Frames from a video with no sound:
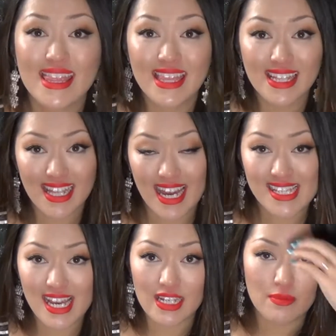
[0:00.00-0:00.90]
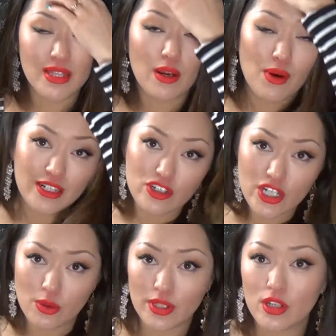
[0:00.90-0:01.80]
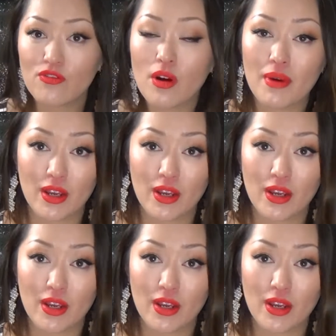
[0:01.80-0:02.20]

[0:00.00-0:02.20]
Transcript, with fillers: The last item that I wanted to share with you from